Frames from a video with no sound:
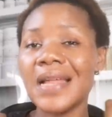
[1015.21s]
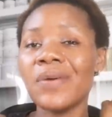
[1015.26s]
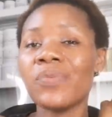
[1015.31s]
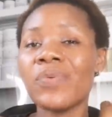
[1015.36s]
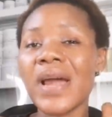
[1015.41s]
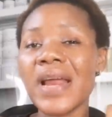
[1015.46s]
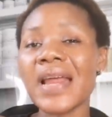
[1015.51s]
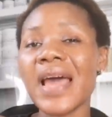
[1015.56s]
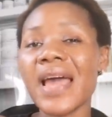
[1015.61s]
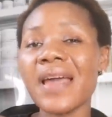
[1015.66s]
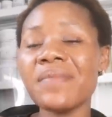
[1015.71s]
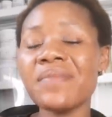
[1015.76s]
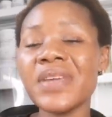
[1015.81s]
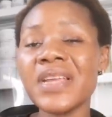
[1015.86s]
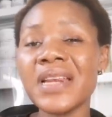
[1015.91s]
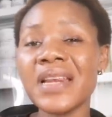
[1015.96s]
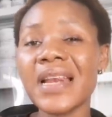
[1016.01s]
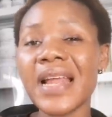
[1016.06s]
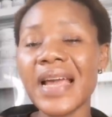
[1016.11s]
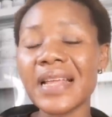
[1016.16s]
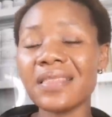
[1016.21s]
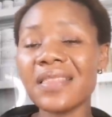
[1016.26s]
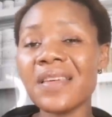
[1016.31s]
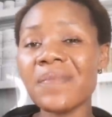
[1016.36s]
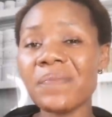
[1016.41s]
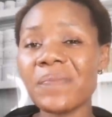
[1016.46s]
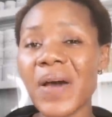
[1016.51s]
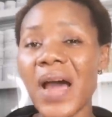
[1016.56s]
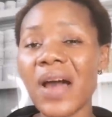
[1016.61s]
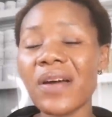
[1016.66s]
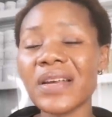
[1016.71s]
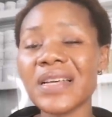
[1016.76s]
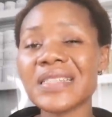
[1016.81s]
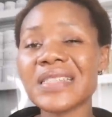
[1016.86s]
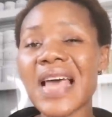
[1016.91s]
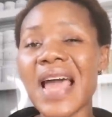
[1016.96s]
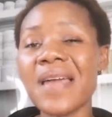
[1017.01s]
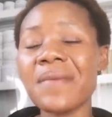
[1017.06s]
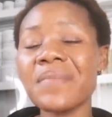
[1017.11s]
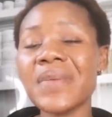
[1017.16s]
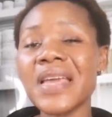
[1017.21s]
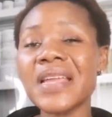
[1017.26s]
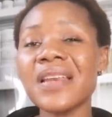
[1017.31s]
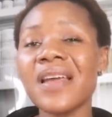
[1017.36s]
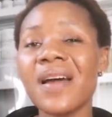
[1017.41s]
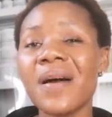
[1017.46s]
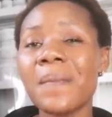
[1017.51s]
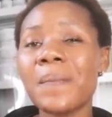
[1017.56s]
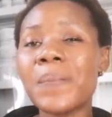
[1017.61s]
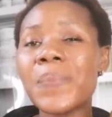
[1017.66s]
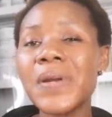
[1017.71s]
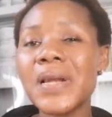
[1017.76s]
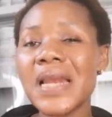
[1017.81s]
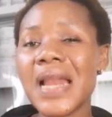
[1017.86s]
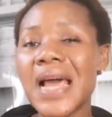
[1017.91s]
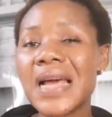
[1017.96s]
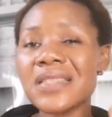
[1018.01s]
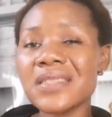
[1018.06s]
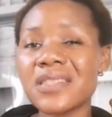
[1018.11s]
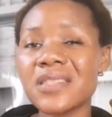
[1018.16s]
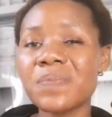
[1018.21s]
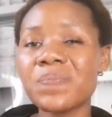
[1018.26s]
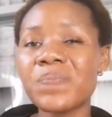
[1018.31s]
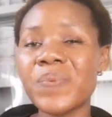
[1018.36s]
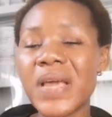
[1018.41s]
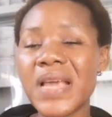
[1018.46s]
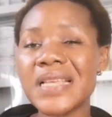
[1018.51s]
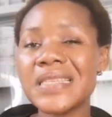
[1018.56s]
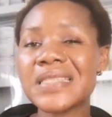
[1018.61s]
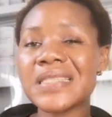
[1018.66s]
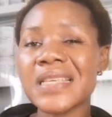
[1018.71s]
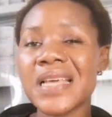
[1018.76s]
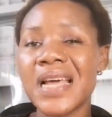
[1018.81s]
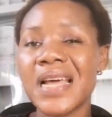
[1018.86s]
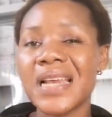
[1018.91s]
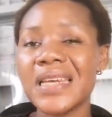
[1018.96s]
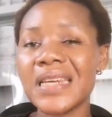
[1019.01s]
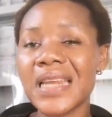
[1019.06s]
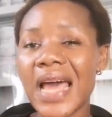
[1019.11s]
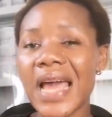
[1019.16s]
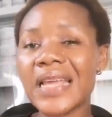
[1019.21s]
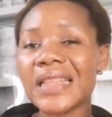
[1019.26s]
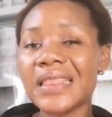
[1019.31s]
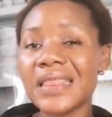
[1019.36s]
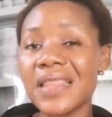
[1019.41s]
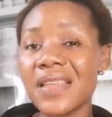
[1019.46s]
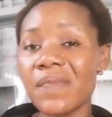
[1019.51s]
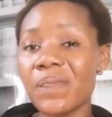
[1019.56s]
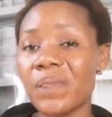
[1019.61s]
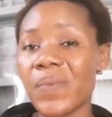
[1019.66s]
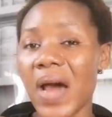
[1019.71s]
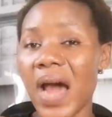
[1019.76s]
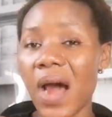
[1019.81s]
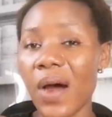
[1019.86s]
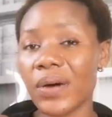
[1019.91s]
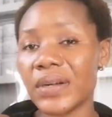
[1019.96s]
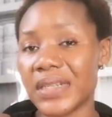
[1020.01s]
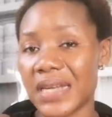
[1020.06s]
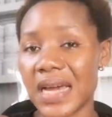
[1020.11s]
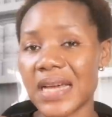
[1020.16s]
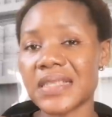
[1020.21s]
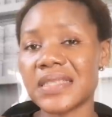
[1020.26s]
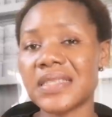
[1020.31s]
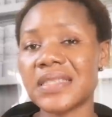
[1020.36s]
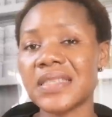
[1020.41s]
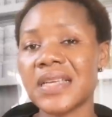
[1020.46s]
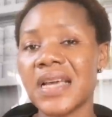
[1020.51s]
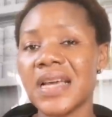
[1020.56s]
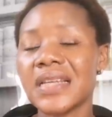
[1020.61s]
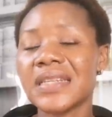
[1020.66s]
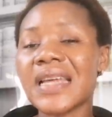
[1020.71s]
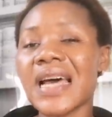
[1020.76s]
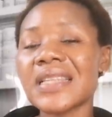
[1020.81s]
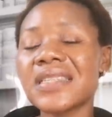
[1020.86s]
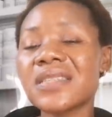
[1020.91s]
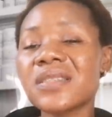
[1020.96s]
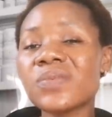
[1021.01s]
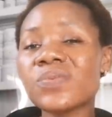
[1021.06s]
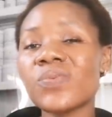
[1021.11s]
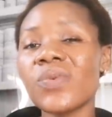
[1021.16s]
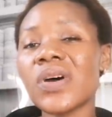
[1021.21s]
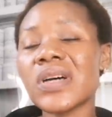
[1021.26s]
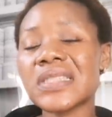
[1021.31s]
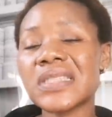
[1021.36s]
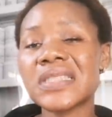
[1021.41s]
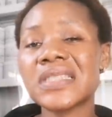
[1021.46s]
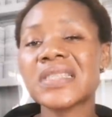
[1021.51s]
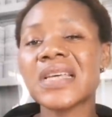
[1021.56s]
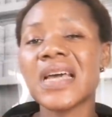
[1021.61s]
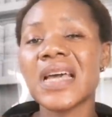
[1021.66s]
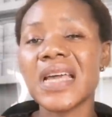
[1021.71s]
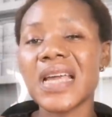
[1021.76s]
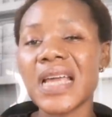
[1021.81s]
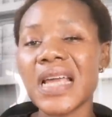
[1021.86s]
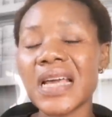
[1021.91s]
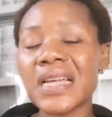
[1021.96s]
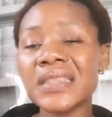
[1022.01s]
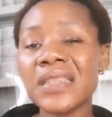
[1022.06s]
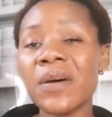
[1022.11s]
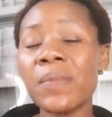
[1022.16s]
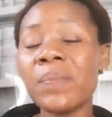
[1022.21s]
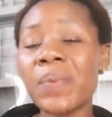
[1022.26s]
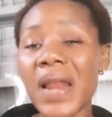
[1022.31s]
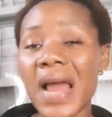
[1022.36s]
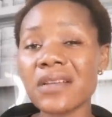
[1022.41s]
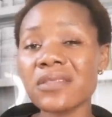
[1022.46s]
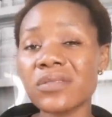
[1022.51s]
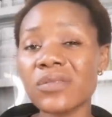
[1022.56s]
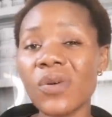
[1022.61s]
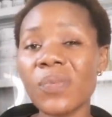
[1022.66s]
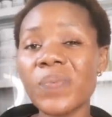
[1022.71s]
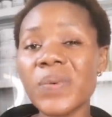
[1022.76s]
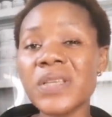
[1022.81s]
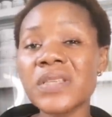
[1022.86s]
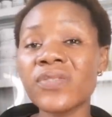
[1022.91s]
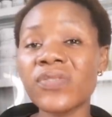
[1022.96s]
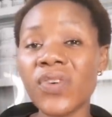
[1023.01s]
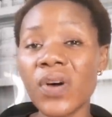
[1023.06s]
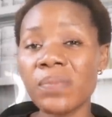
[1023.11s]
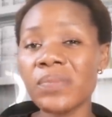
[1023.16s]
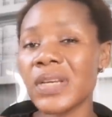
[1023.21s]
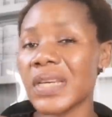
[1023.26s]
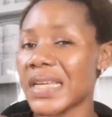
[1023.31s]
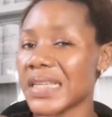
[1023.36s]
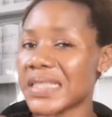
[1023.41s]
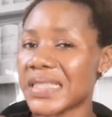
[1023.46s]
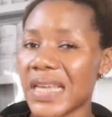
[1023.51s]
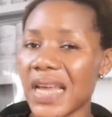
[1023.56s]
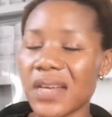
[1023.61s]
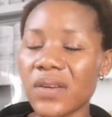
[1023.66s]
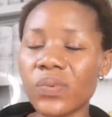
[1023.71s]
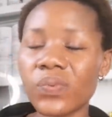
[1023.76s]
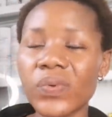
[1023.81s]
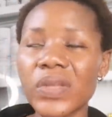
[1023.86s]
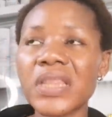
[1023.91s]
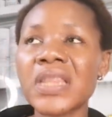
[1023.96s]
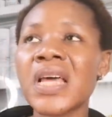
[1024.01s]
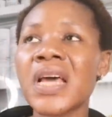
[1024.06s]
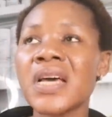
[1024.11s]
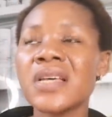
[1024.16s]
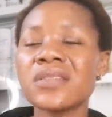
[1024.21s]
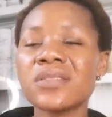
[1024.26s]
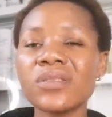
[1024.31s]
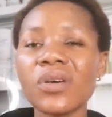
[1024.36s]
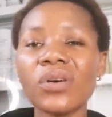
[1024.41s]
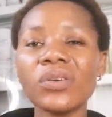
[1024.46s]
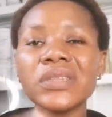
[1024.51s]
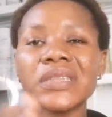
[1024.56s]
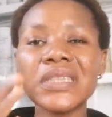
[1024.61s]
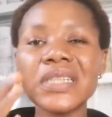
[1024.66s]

When I mean lightening powders, I mean plant-based lightening powders. That is what the black soap is formulated with. So